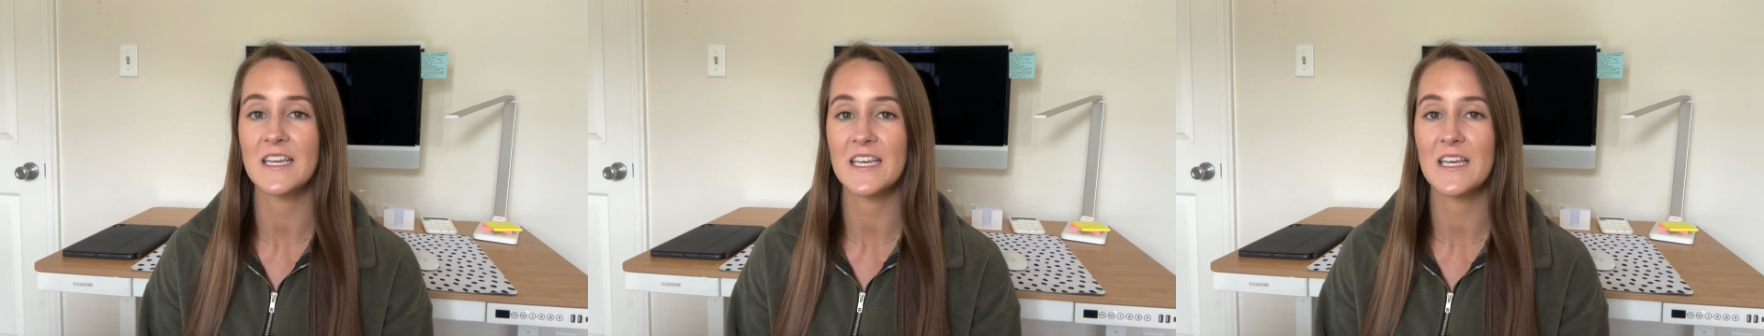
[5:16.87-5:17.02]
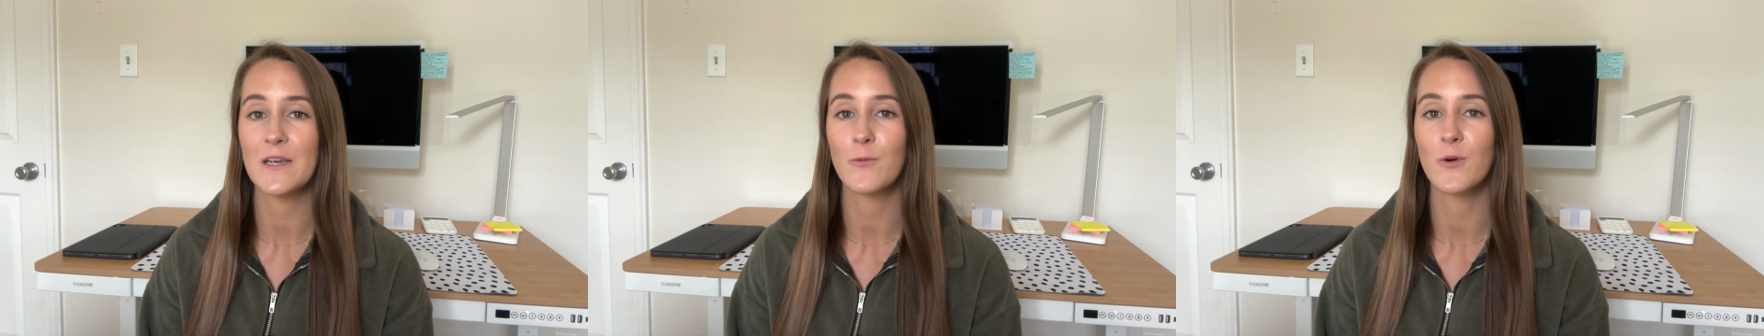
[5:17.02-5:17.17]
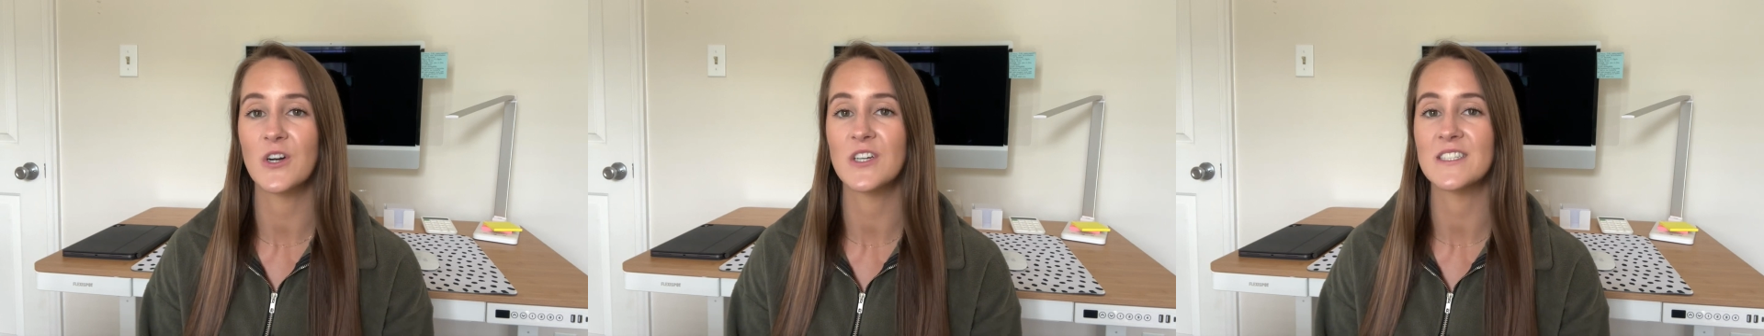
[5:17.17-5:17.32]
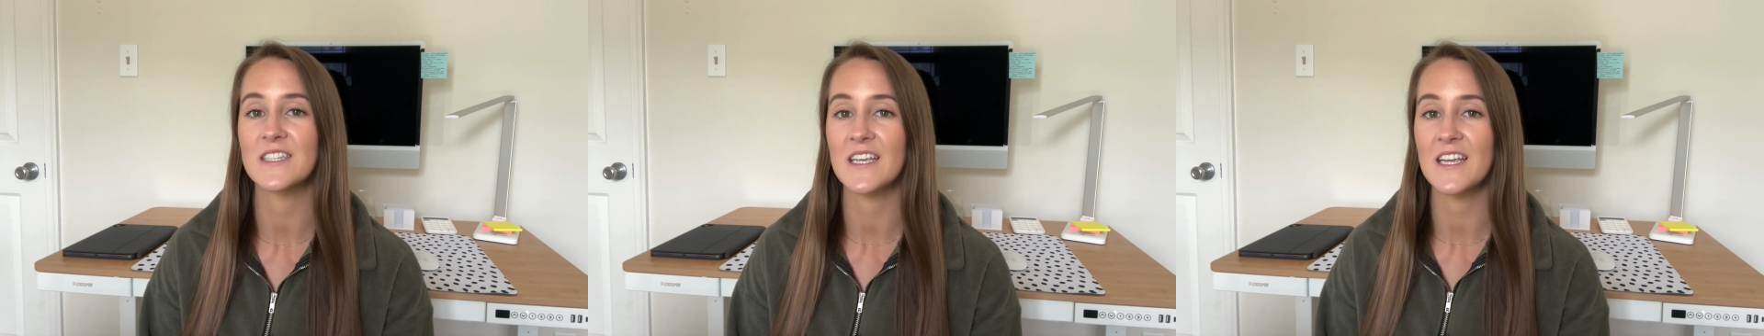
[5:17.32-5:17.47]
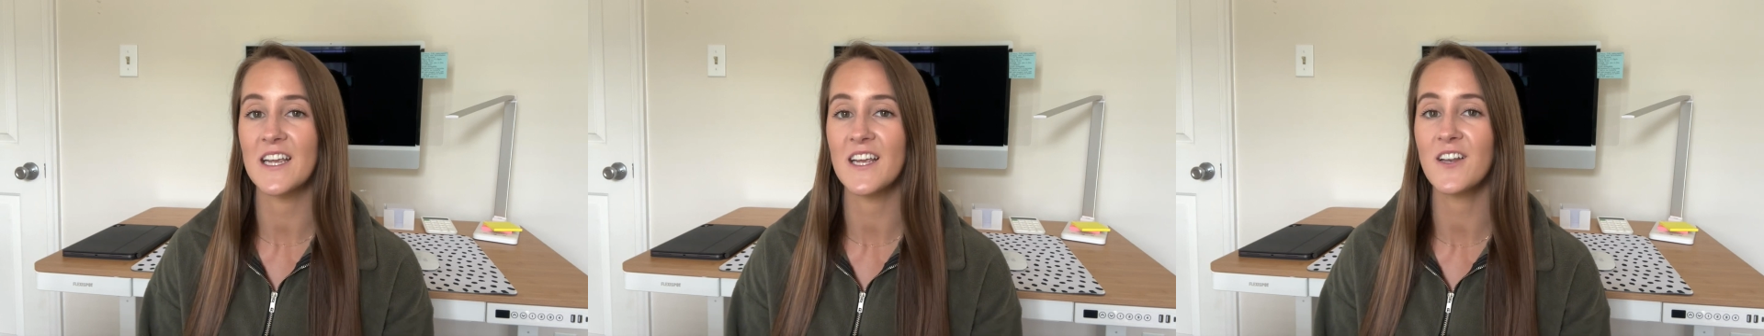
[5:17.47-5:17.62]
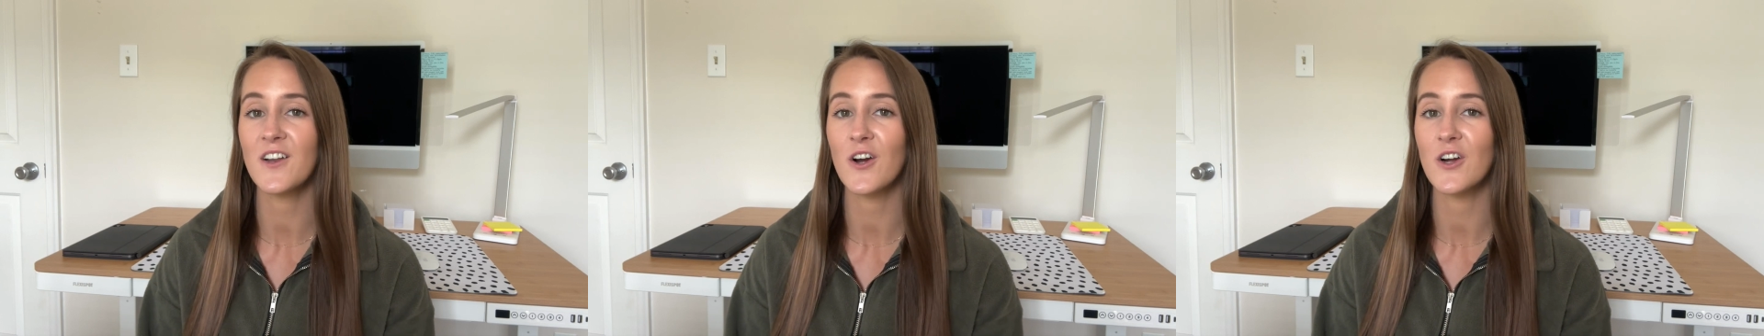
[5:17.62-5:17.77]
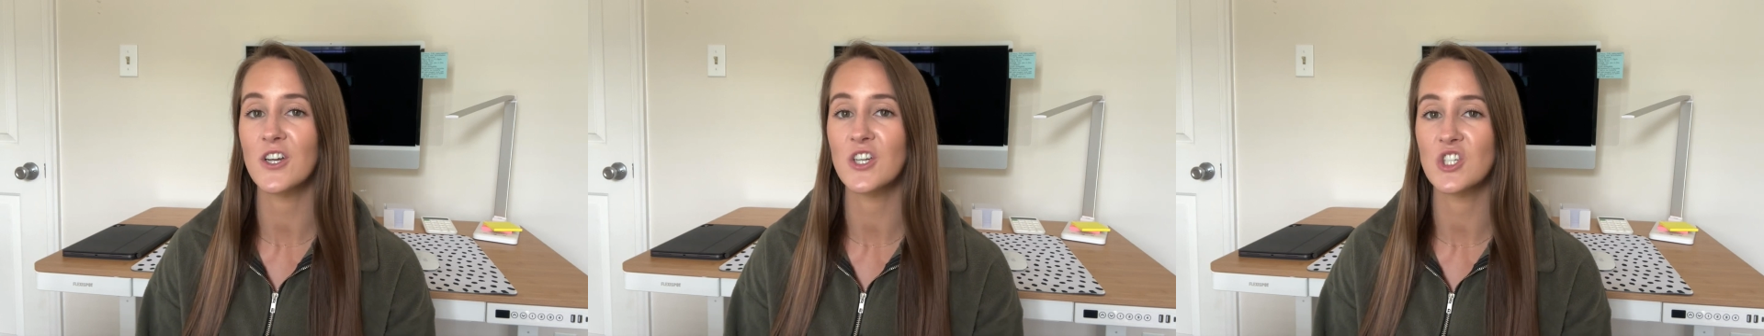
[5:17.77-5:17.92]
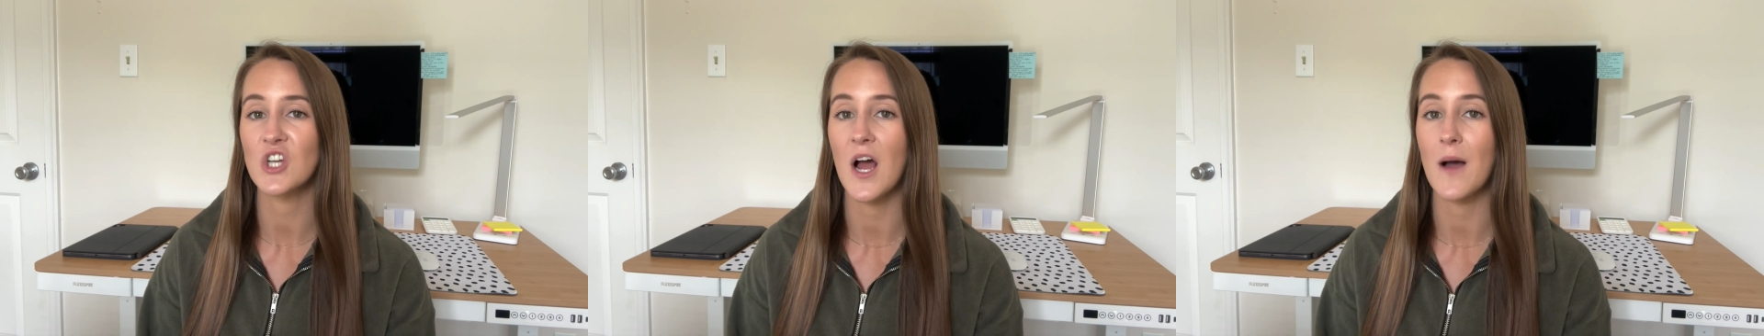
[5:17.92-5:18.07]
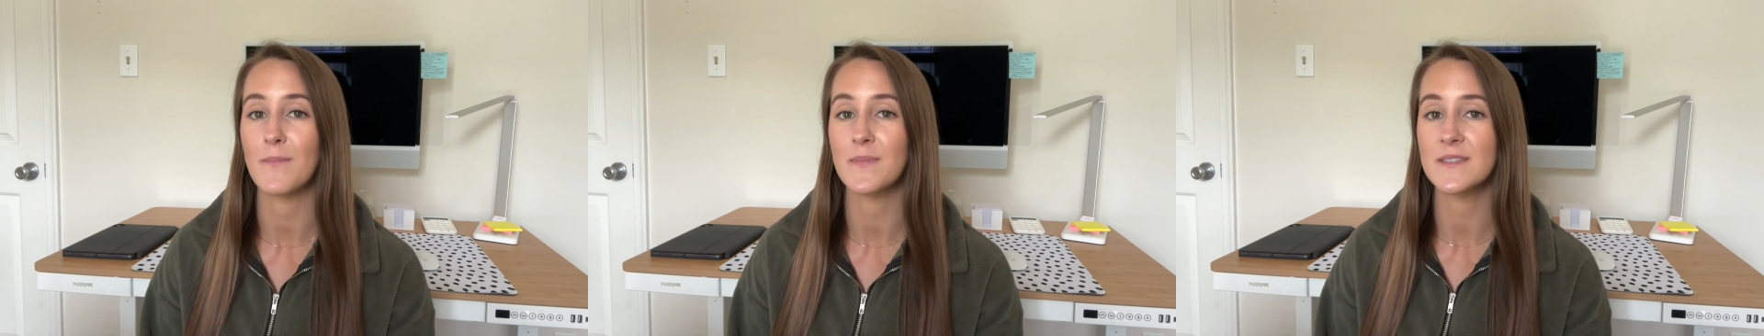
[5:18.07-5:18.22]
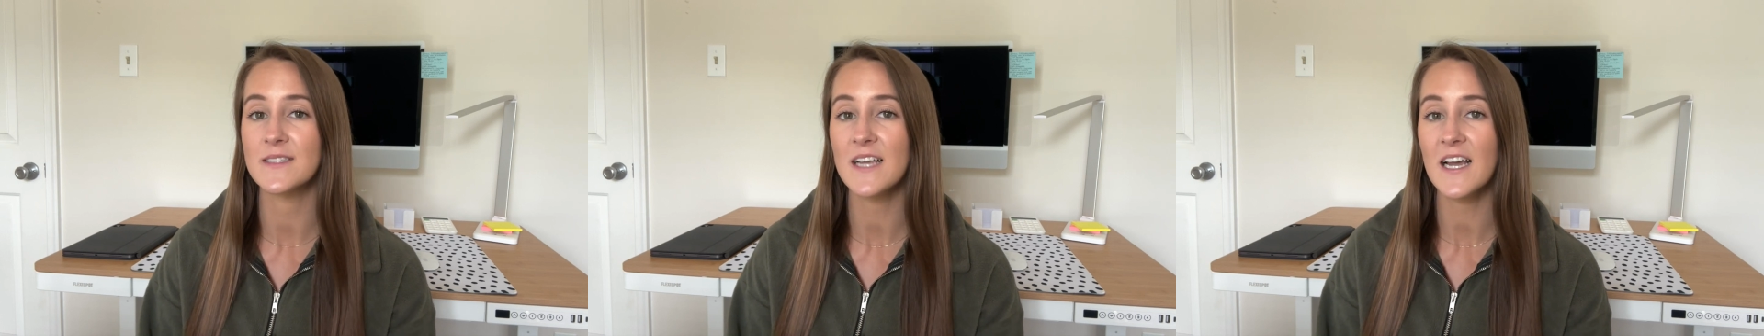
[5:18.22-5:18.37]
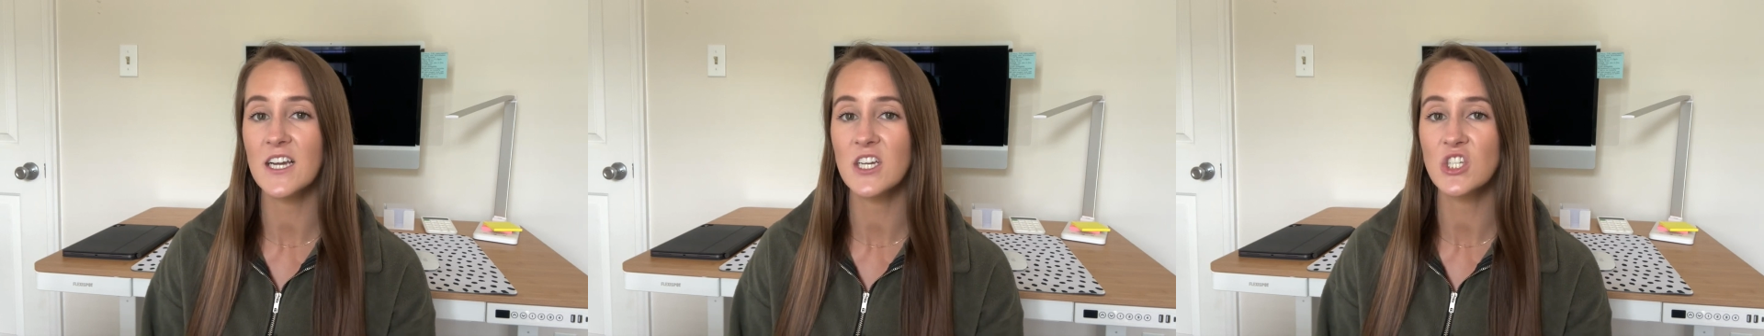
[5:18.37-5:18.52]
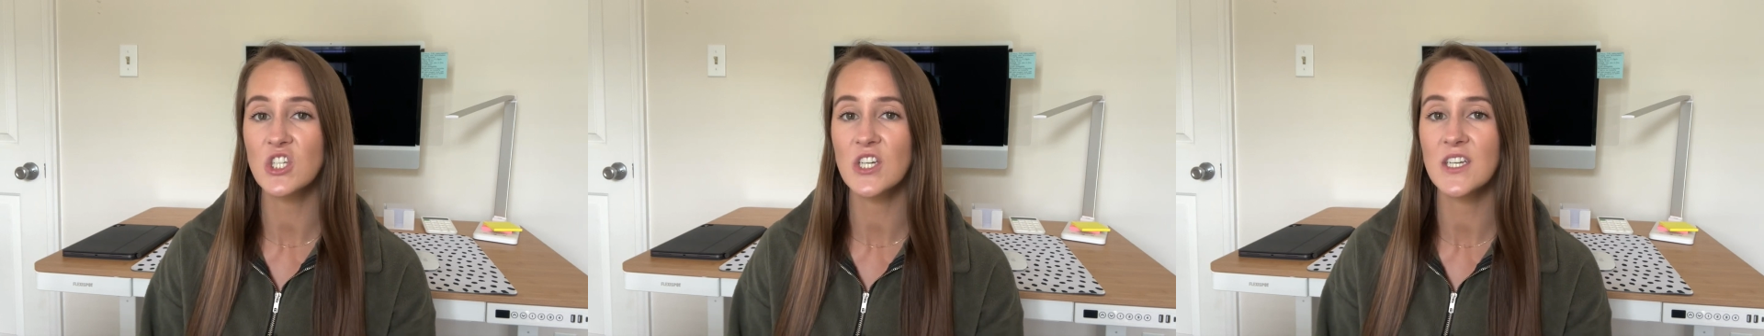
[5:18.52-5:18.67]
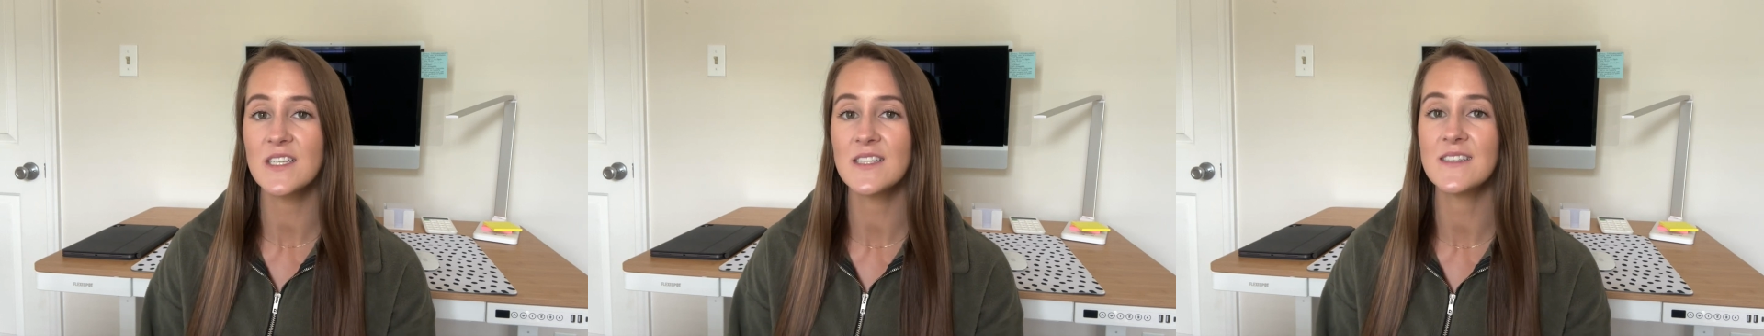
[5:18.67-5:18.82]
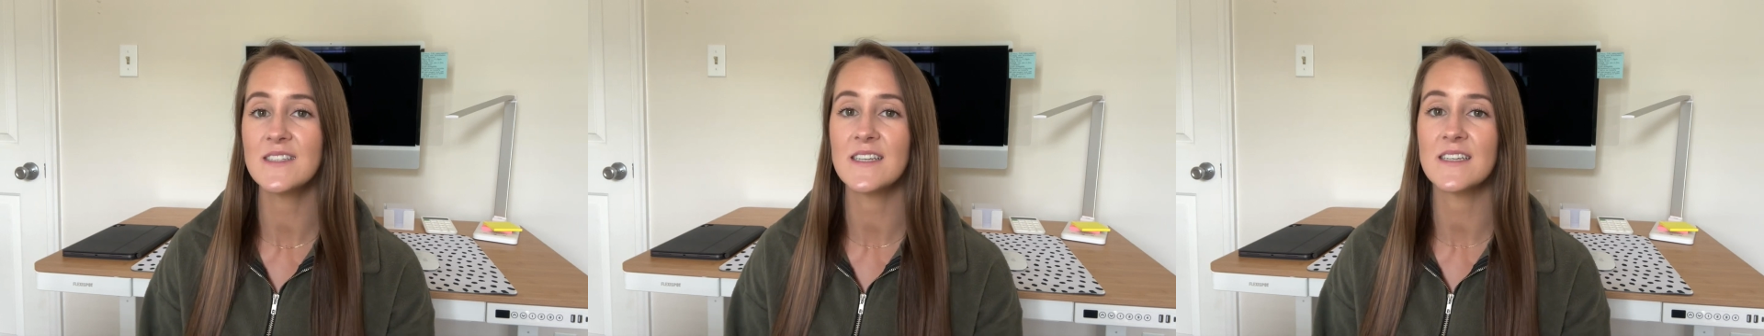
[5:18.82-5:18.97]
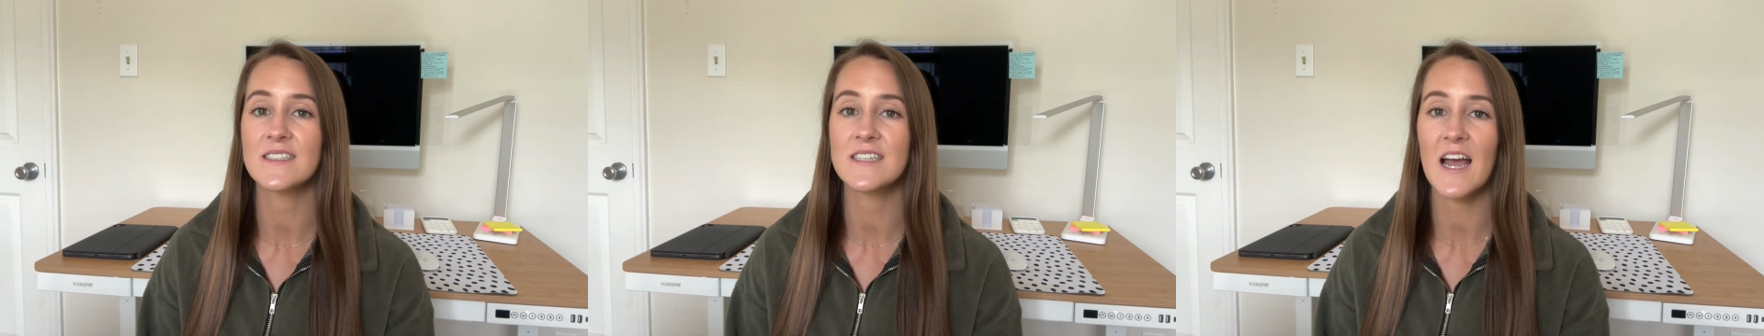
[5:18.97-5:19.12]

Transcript: keywords in our shop sections,